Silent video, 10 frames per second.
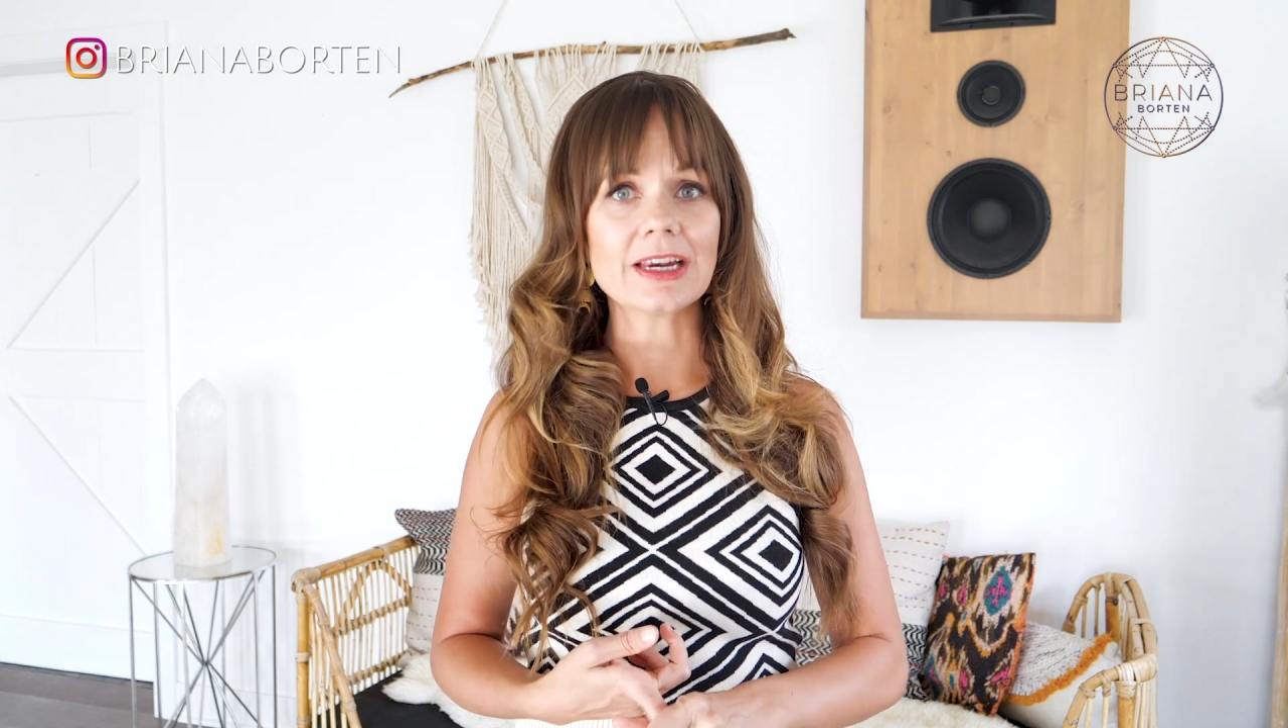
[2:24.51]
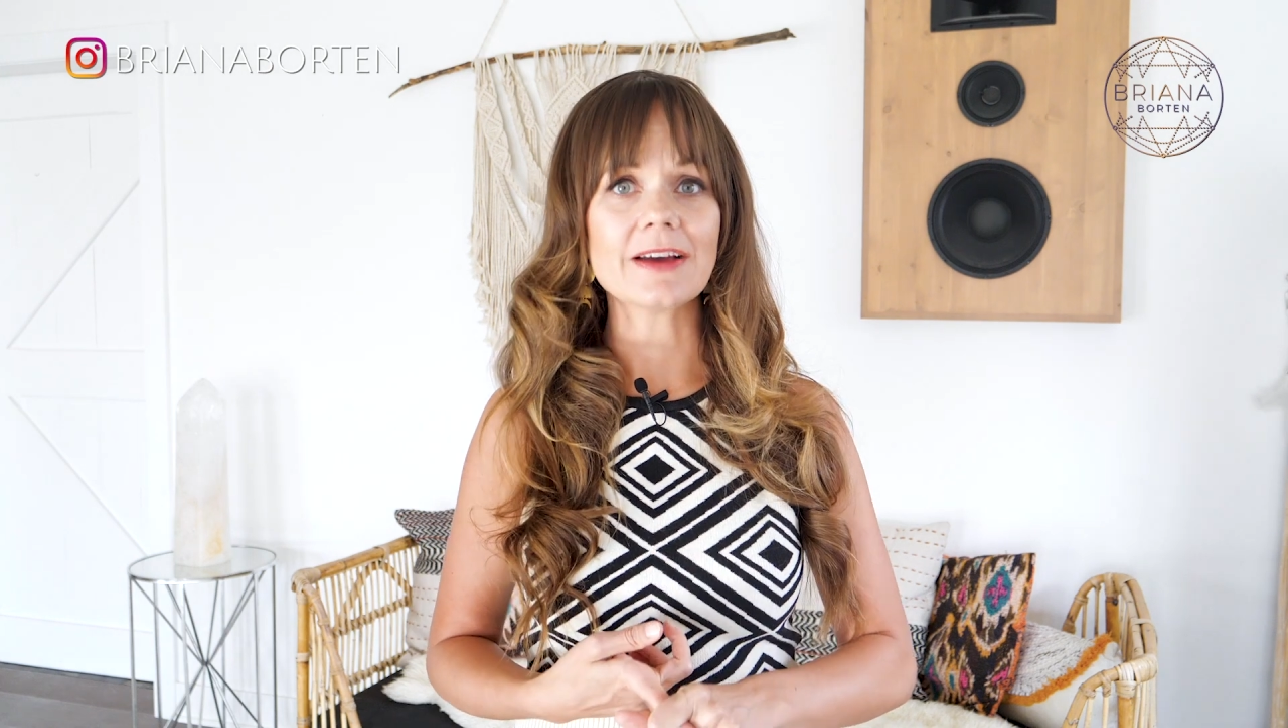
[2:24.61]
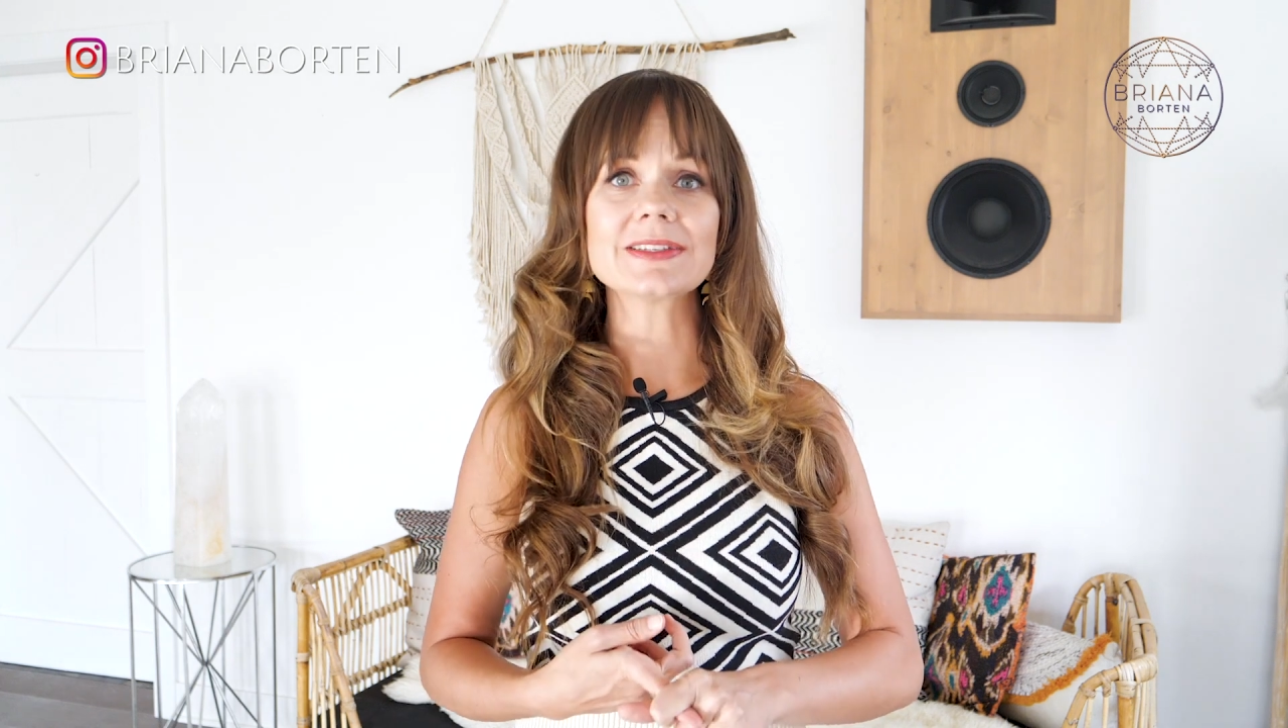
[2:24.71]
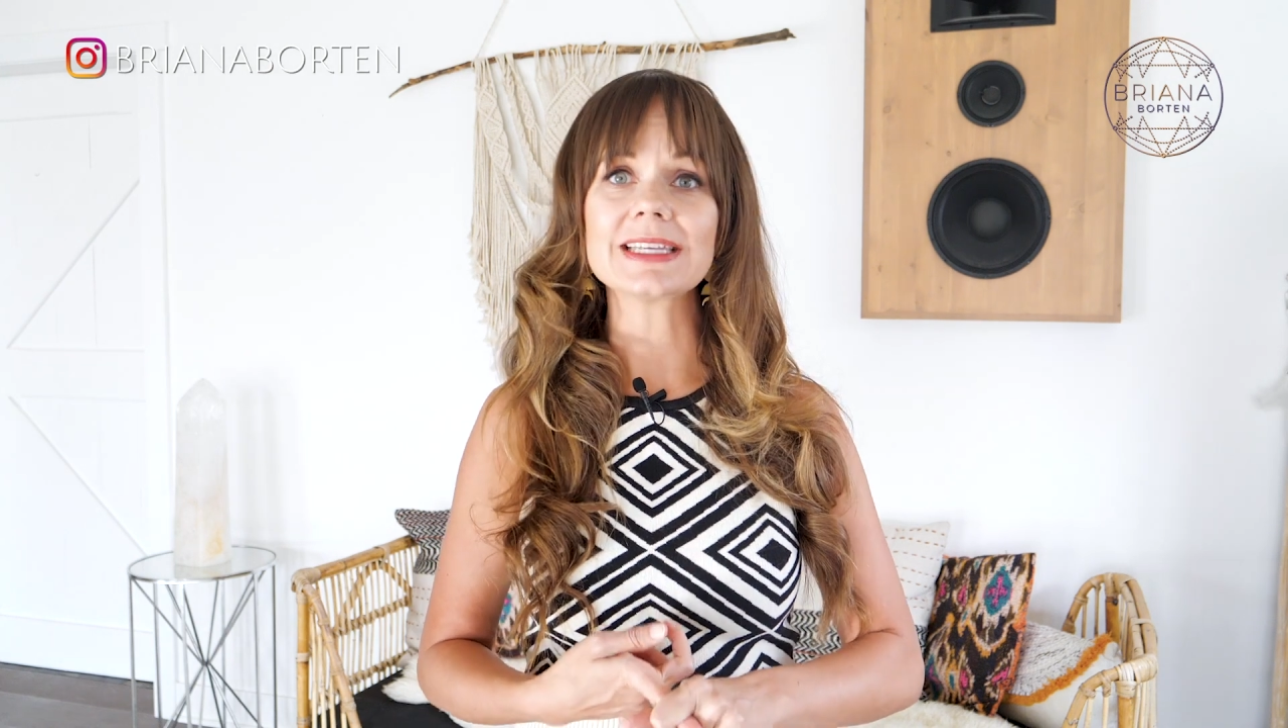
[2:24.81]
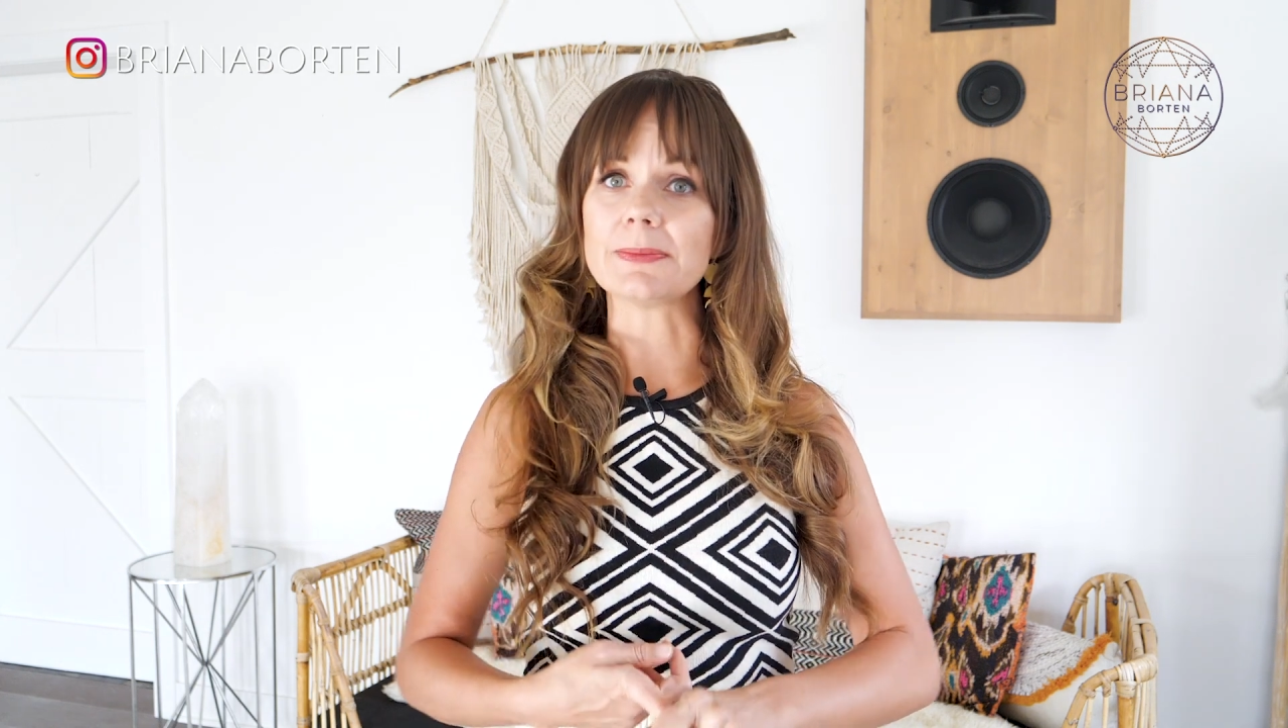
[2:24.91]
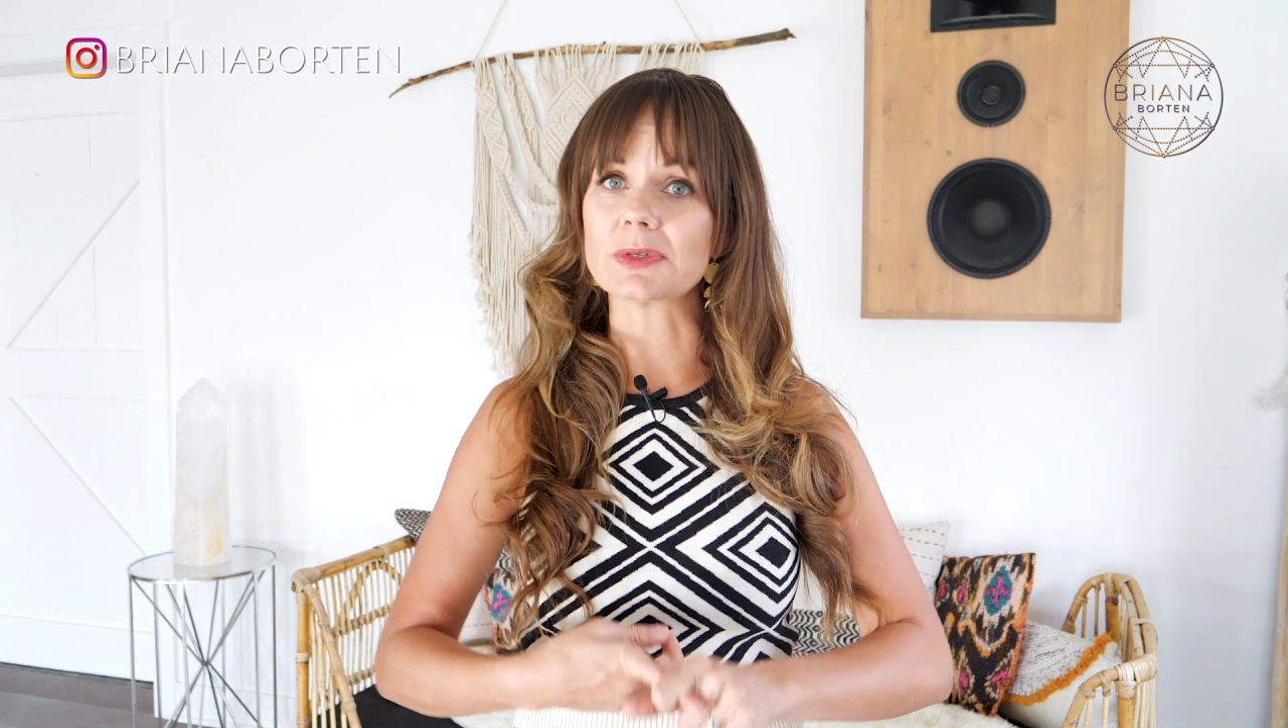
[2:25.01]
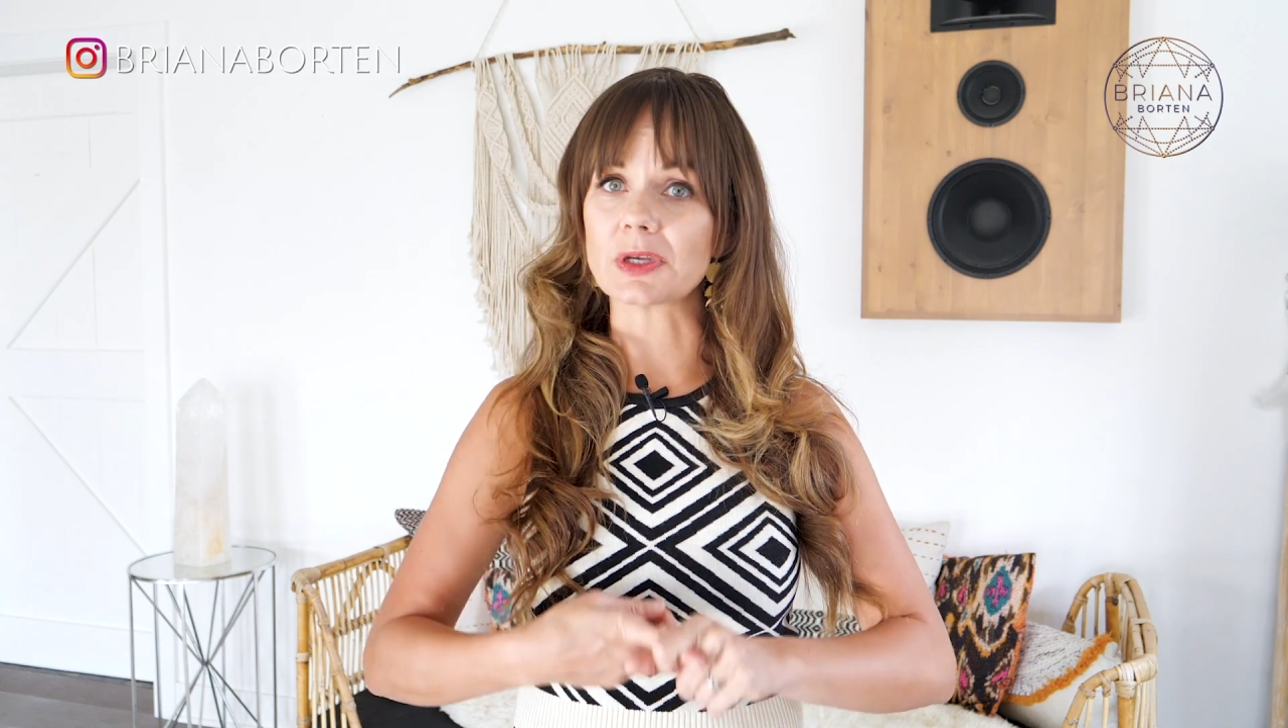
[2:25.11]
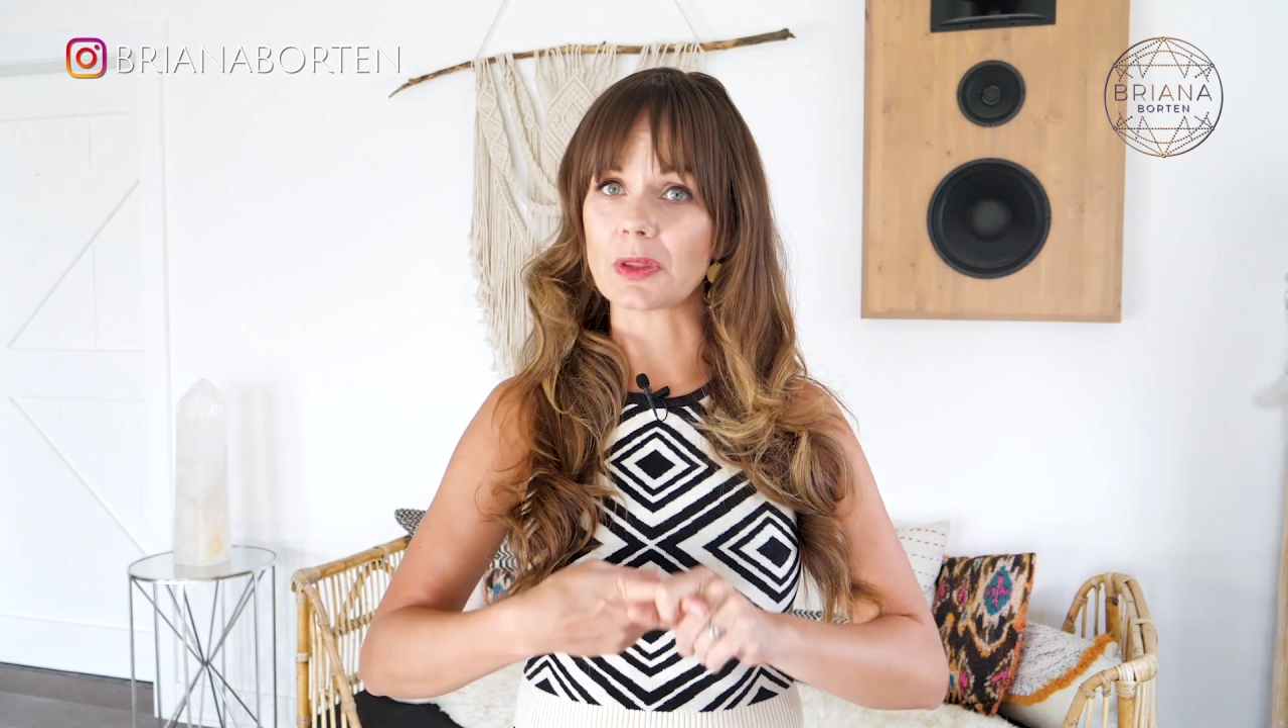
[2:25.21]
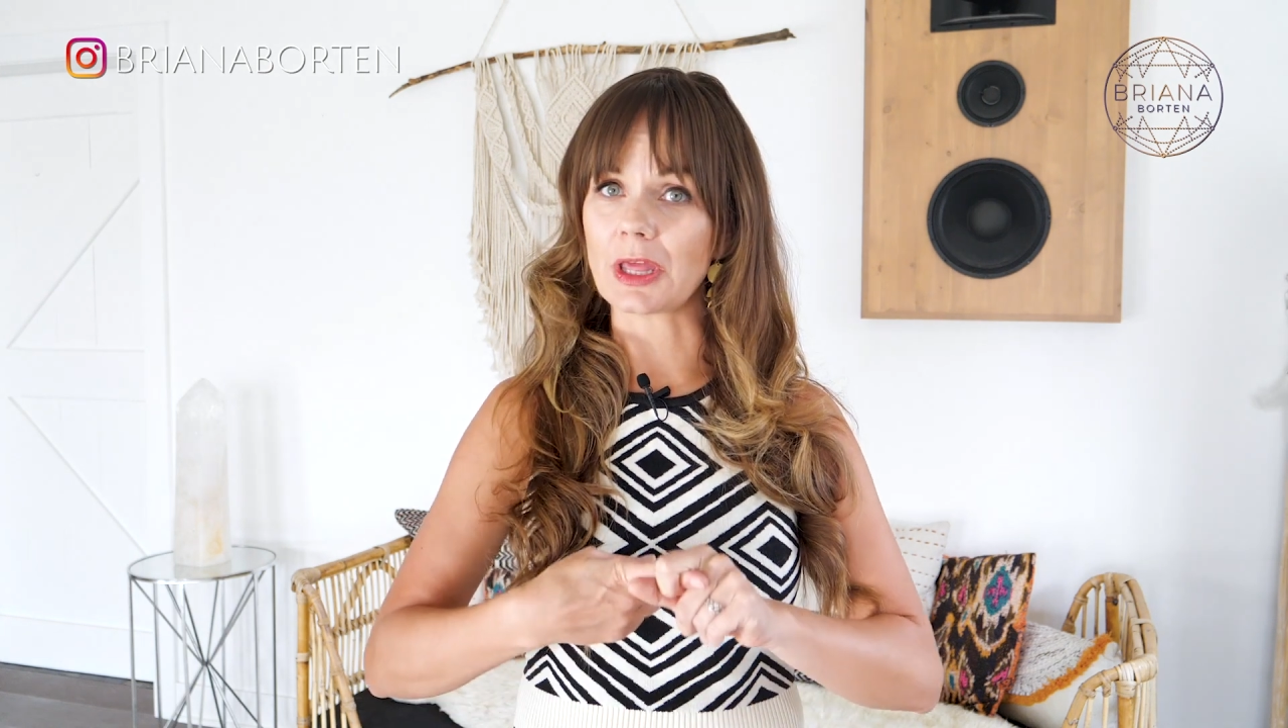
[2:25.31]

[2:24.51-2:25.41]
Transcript: enough sleep so